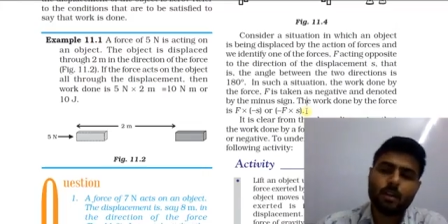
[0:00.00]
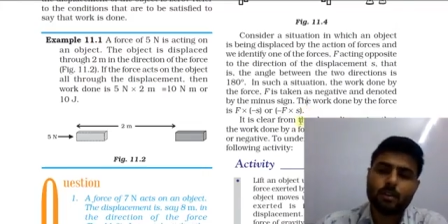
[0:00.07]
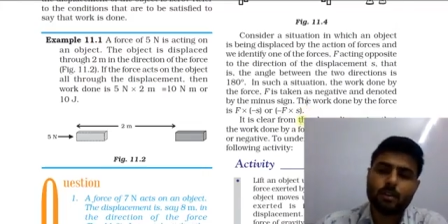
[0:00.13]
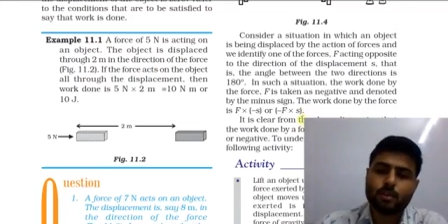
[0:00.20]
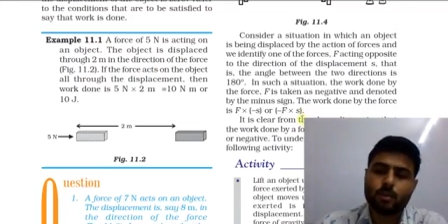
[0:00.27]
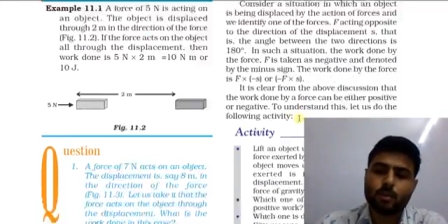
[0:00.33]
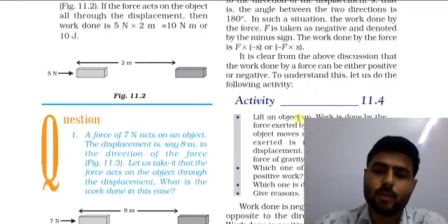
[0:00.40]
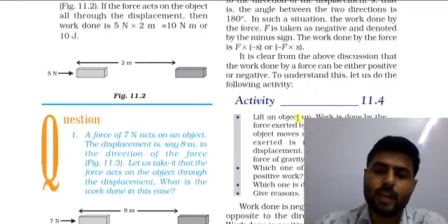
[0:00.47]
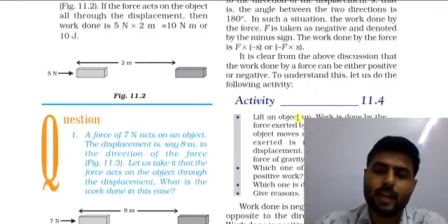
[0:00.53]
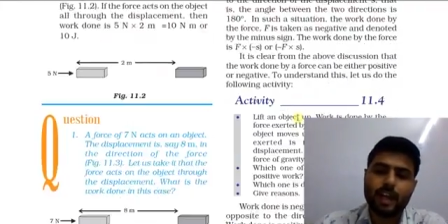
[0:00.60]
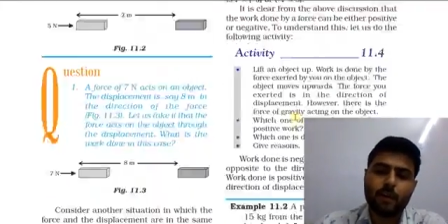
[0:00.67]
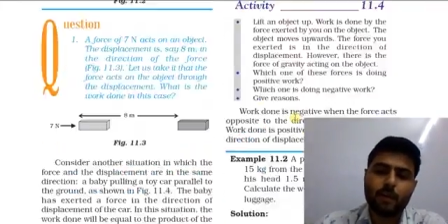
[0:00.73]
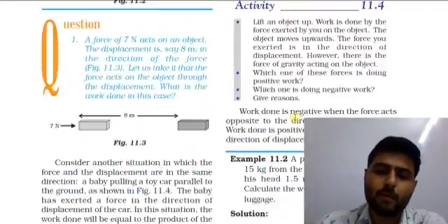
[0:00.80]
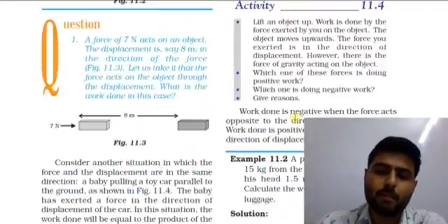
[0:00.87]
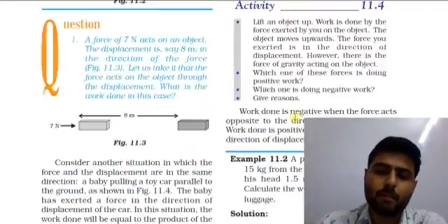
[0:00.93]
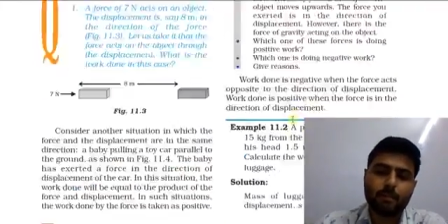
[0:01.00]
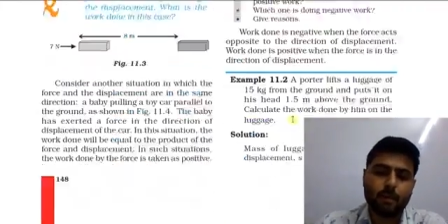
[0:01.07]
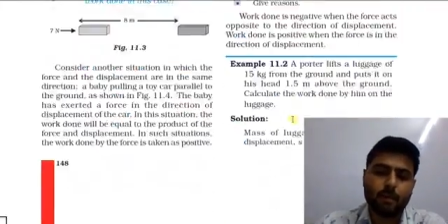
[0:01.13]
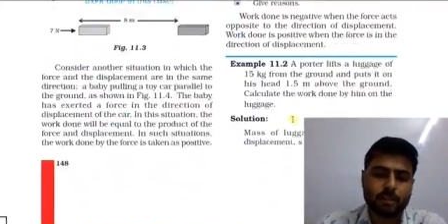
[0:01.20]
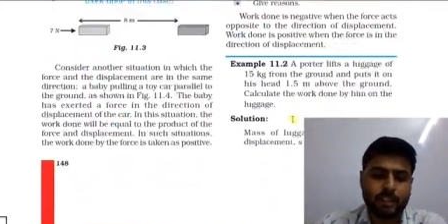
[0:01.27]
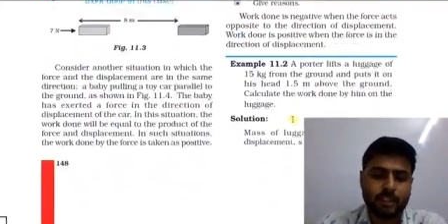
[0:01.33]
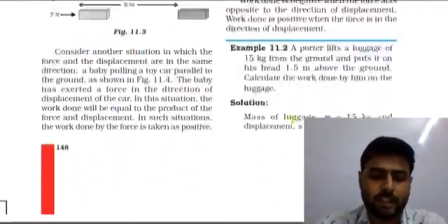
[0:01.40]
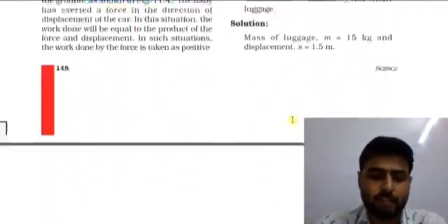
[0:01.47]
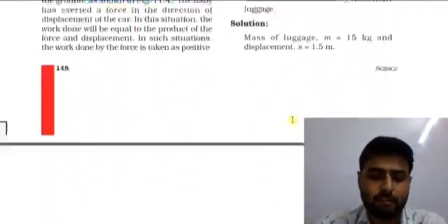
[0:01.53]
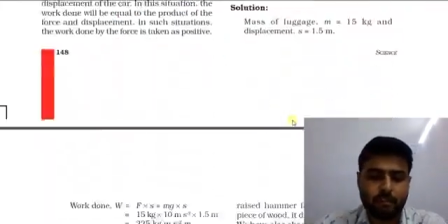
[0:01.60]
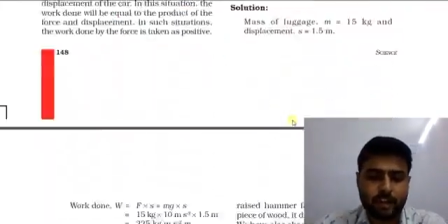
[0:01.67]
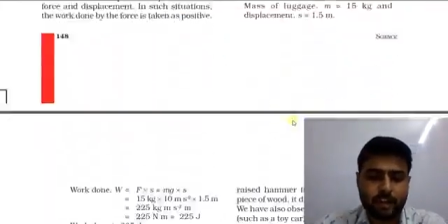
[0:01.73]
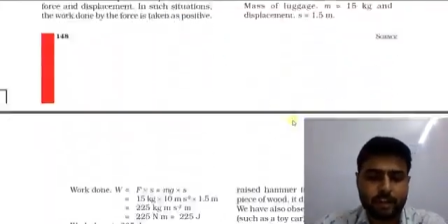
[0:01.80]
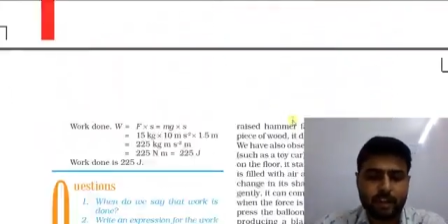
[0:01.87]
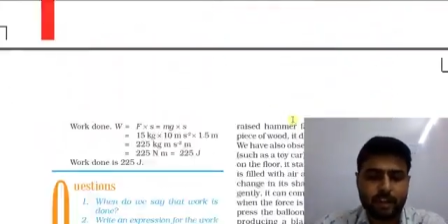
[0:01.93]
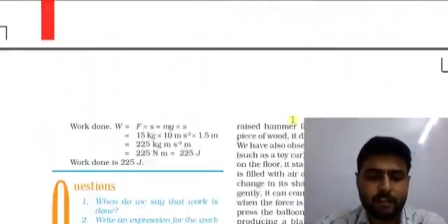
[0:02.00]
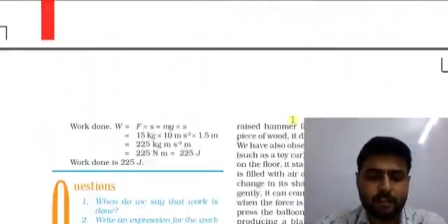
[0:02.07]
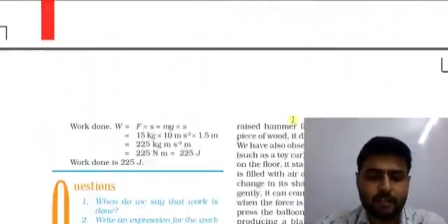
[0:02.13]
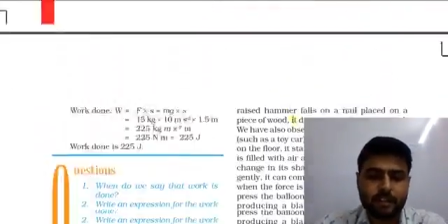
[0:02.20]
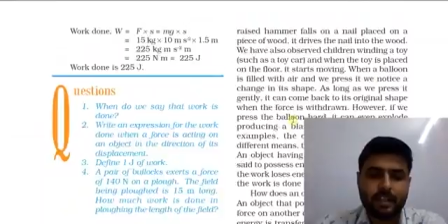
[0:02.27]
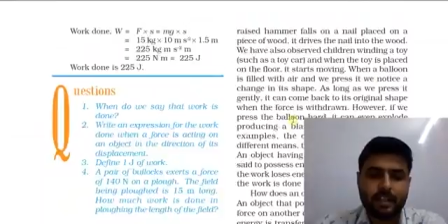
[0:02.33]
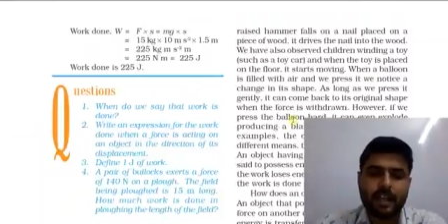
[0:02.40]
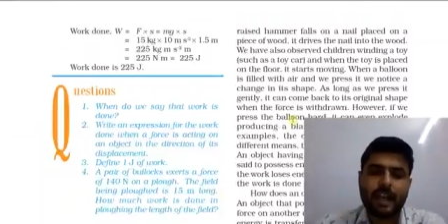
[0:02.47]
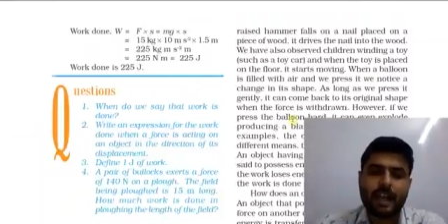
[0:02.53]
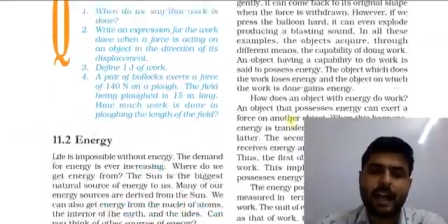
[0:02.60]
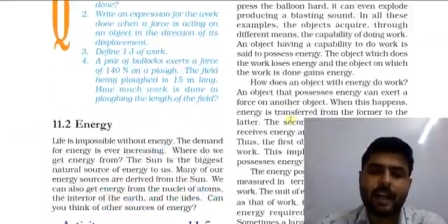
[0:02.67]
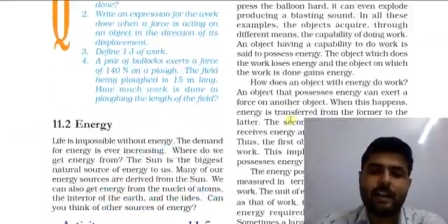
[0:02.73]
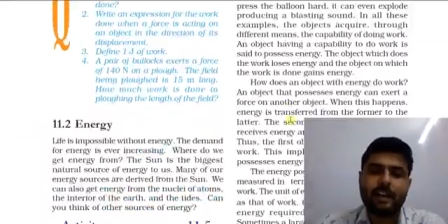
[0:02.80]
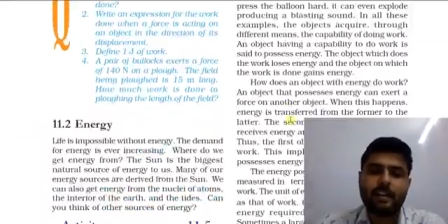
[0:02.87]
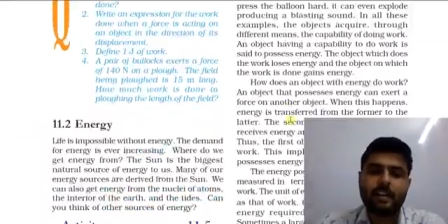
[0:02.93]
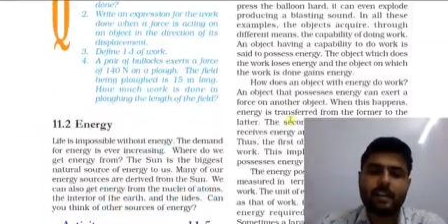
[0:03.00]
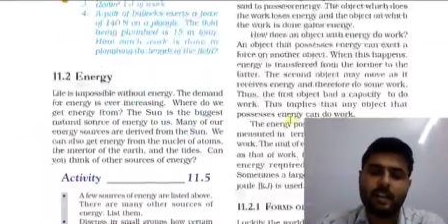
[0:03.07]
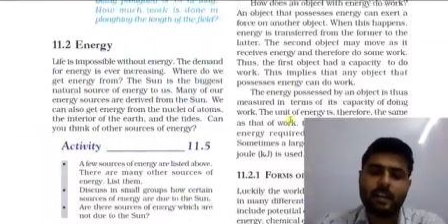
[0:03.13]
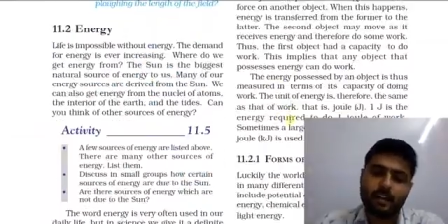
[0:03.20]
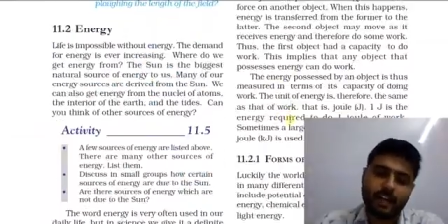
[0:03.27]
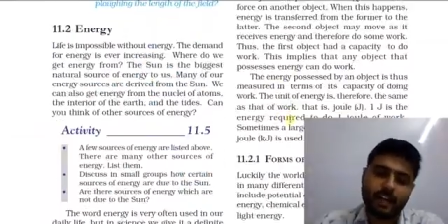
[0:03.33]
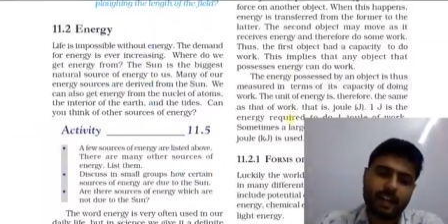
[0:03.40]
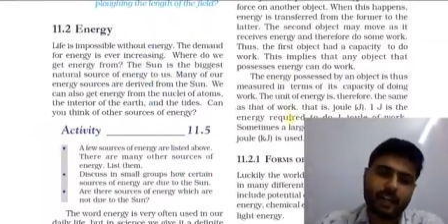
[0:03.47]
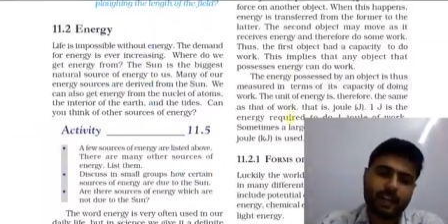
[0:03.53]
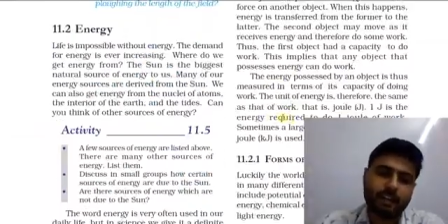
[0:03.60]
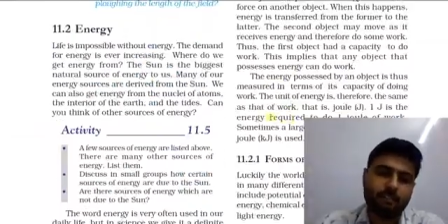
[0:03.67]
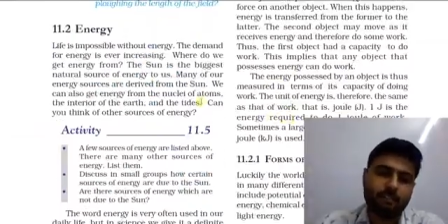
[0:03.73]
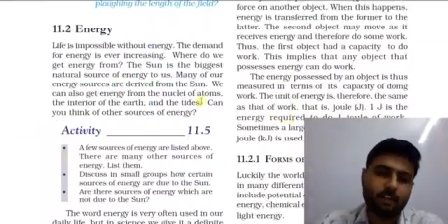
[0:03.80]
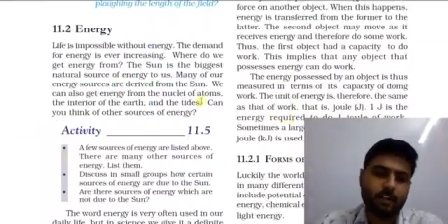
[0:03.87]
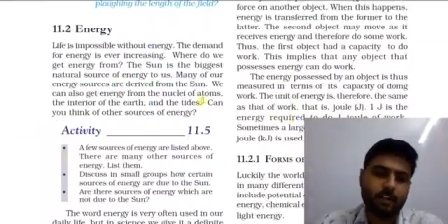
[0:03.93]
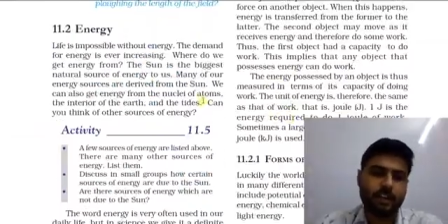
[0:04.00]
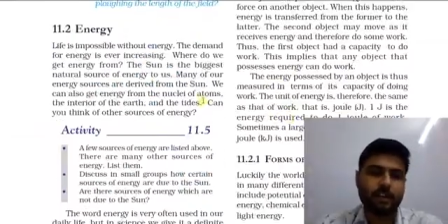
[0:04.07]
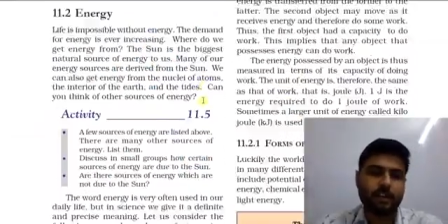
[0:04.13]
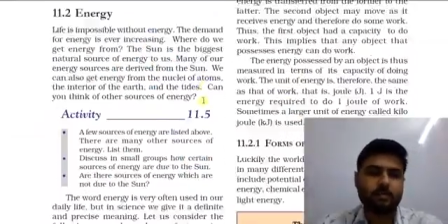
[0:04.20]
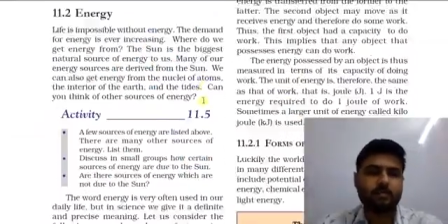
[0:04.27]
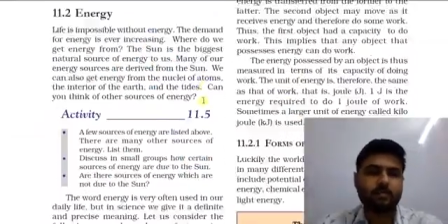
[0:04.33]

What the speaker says: So we have positive work done and negative work done.